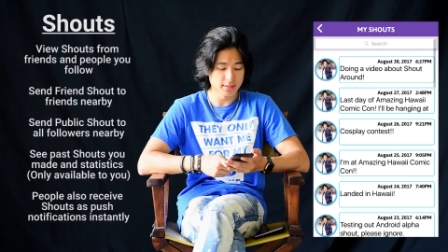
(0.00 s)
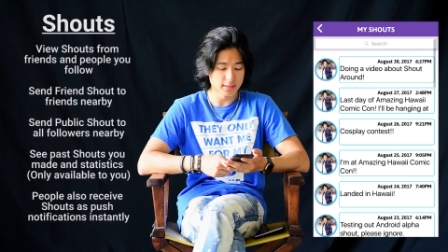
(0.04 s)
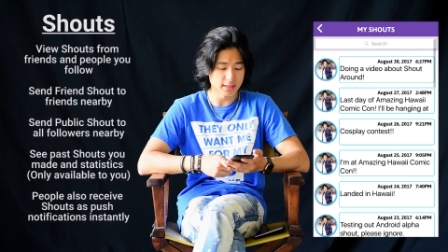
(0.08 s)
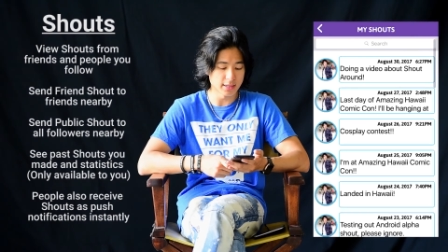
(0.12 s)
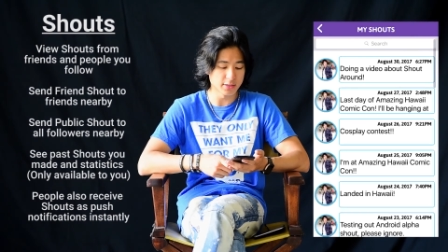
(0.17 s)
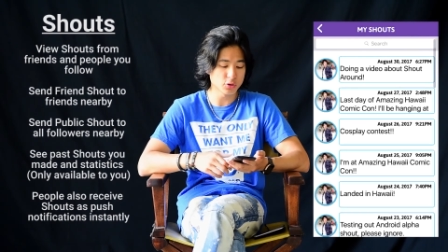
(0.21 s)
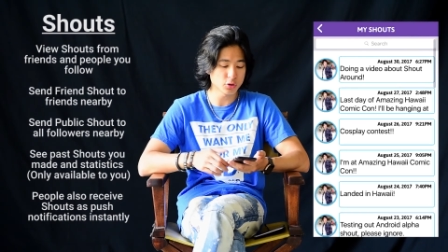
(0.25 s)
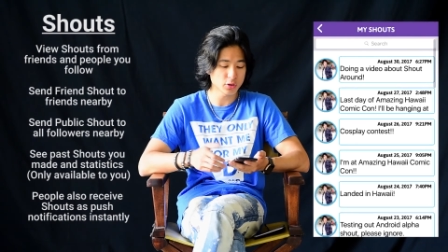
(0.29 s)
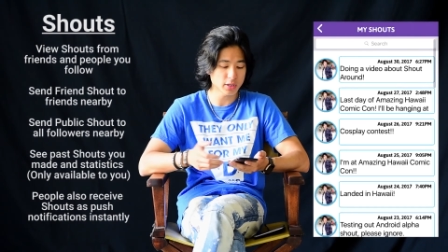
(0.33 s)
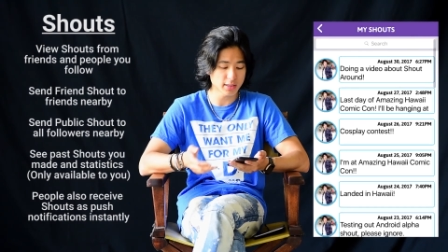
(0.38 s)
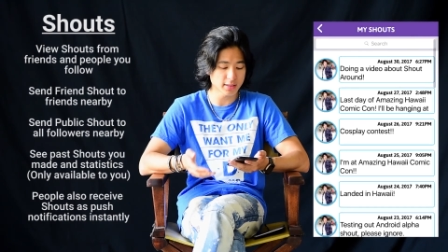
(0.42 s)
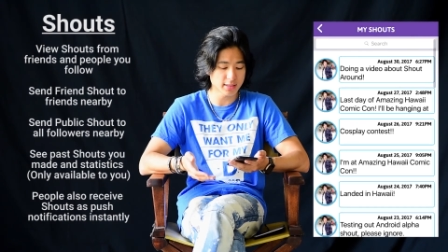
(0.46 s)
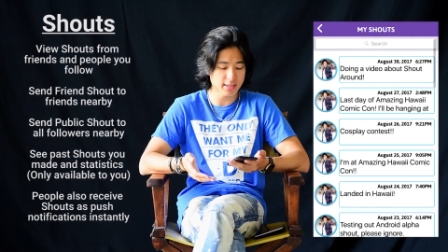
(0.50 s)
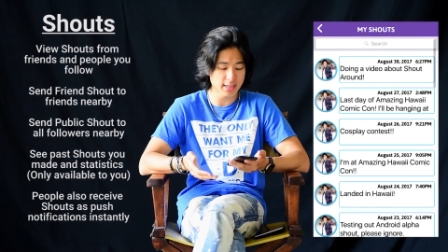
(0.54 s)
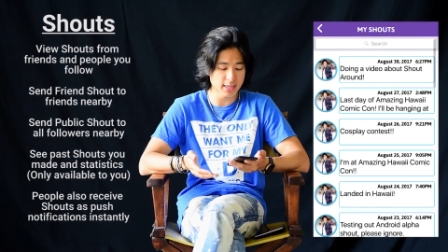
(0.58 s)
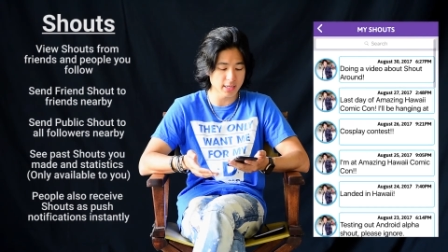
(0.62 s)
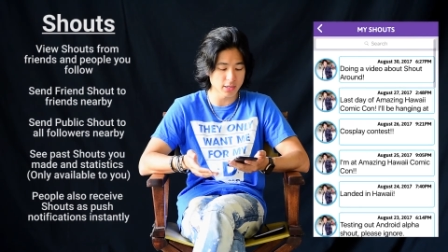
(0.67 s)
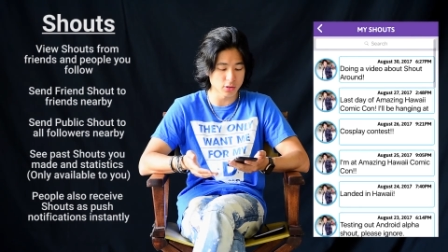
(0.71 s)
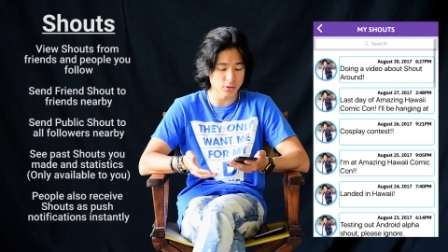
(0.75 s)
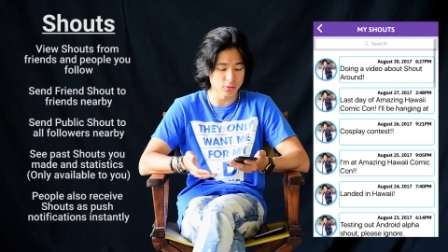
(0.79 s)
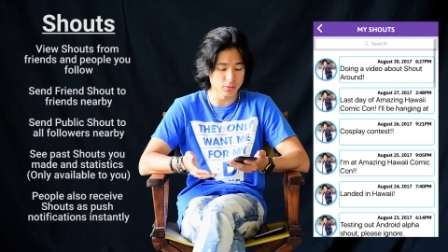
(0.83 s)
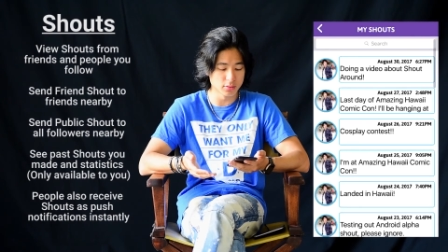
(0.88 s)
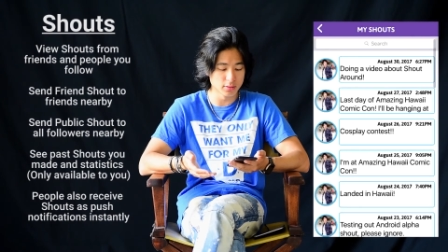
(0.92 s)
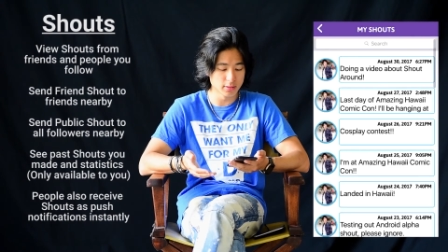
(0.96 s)
As you can
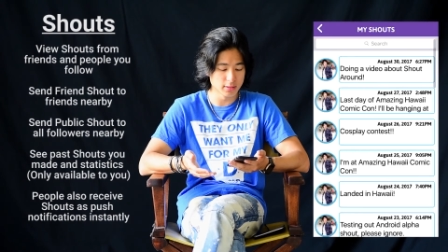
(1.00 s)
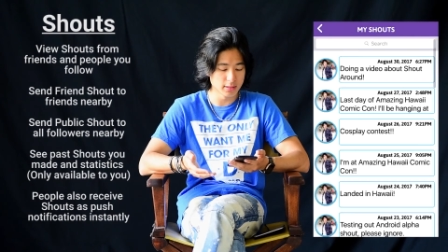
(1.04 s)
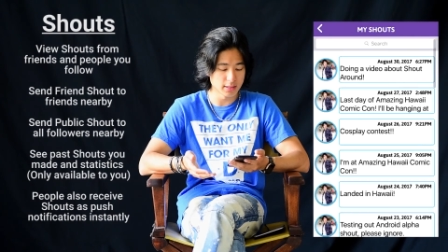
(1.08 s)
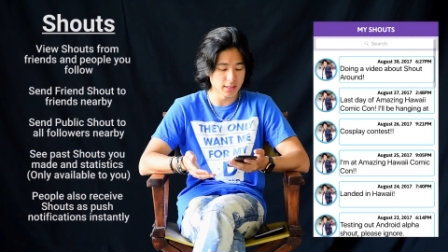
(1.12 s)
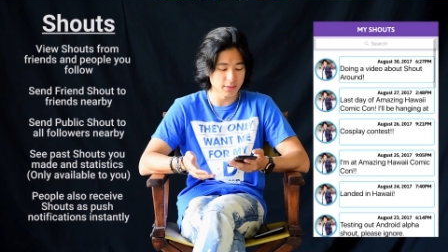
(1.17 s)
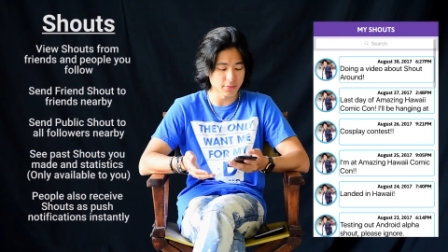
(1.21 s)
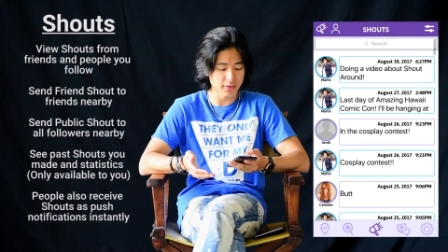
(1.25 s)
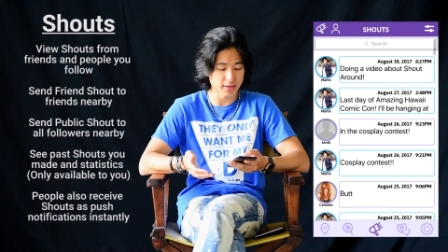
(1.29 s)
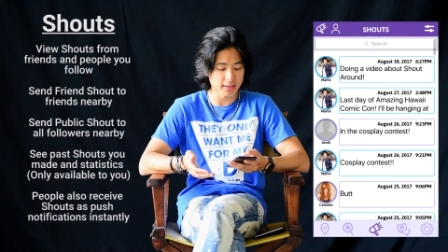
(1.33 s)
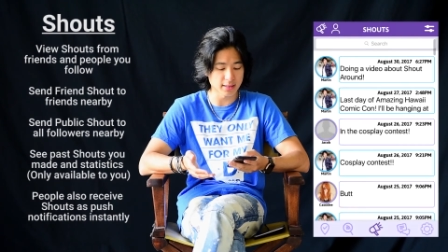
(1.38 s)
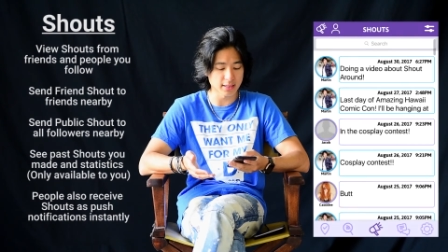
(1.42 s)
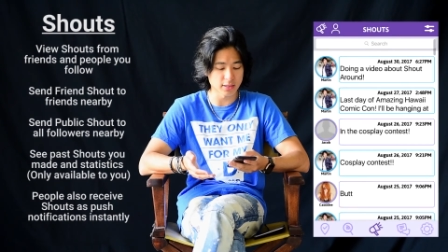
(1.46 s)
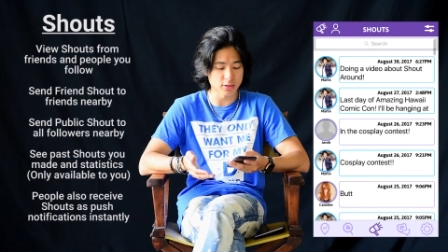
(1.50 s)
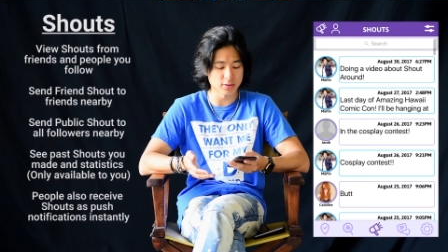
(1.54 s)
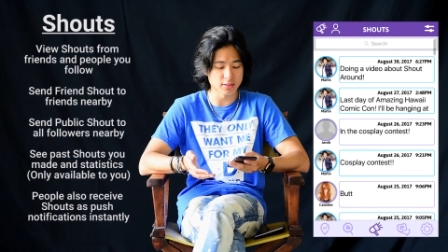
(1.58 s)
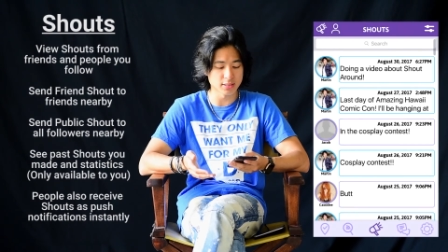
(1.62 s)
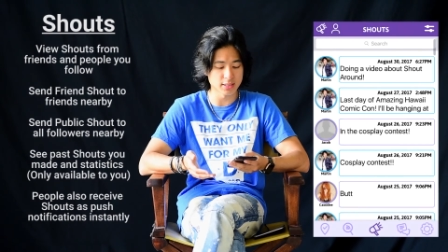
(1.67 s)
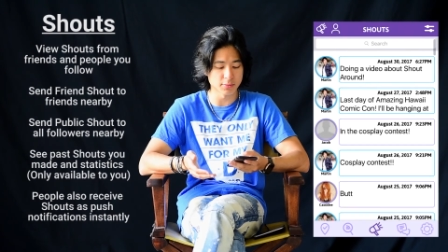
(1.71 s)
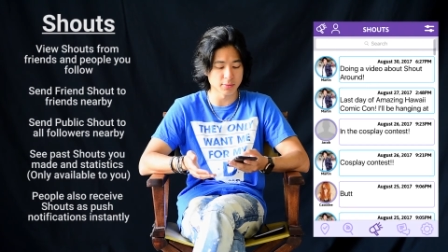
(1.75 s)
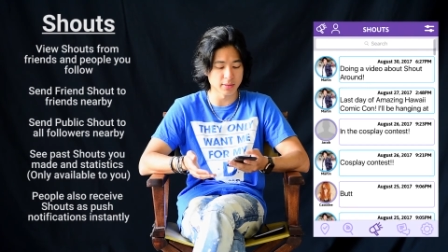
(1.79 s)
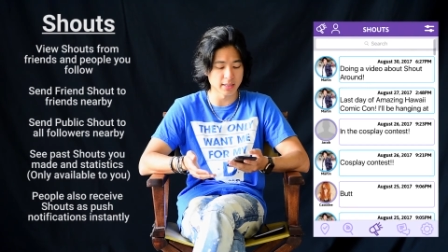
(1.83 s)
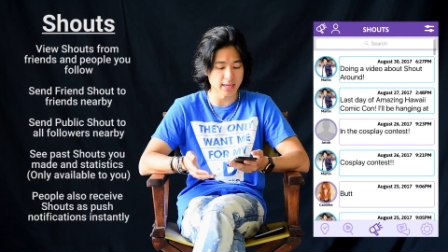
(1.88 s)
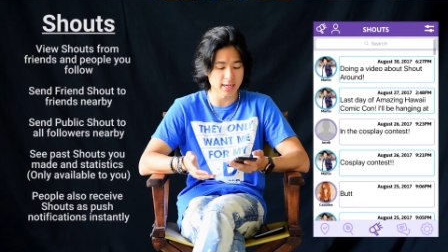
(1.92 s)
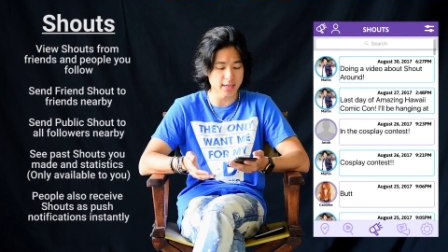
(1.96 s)
tell, if I click on
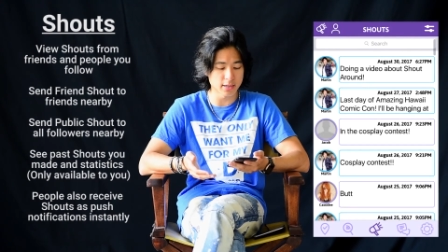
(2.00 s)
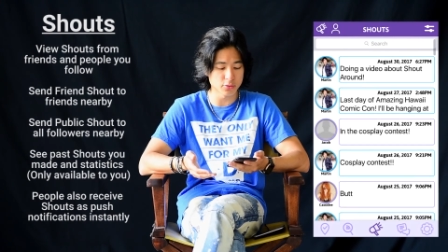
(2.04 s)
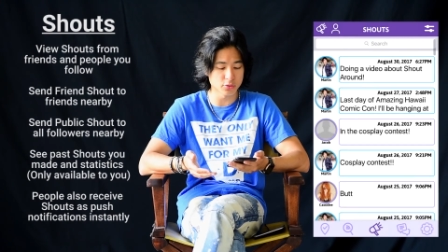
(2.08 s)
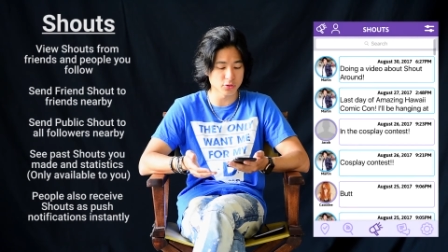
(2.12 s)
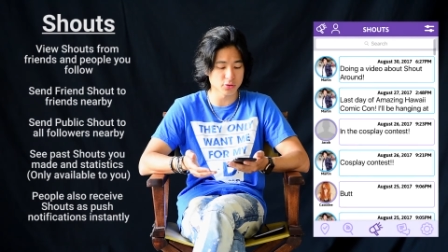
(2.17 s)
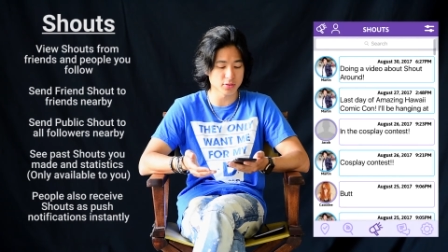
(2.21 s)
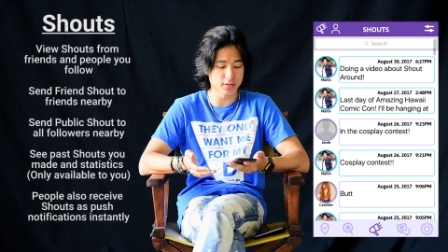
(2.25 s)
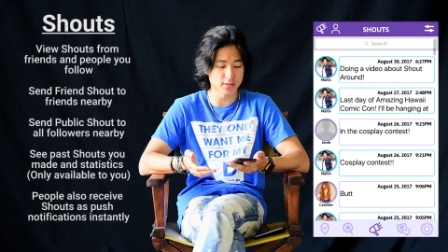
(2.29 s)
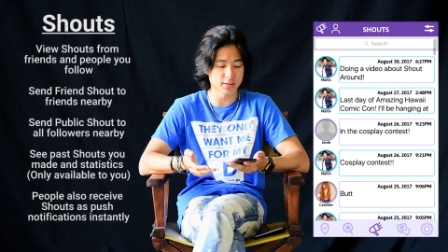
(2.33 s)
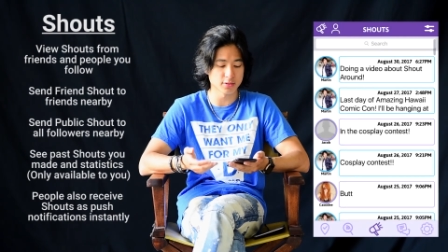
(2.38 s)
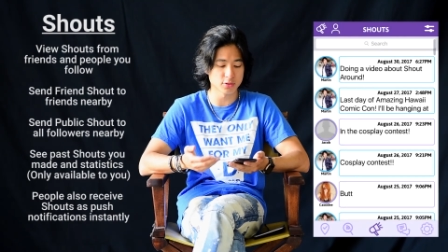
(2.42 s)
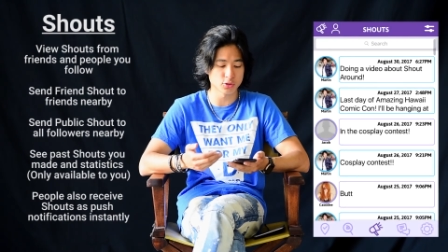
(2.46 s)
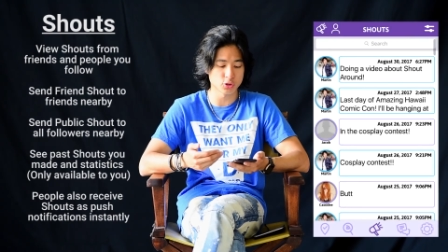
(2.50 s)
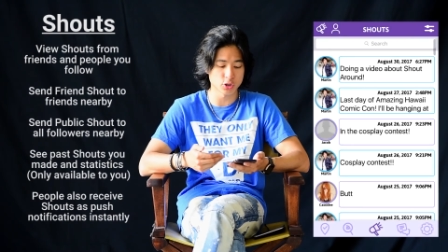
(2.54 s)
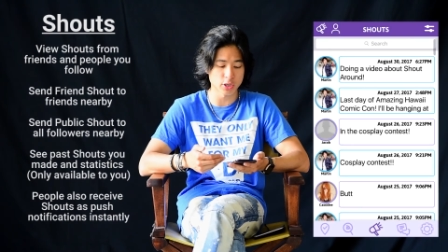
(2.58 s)
someone else's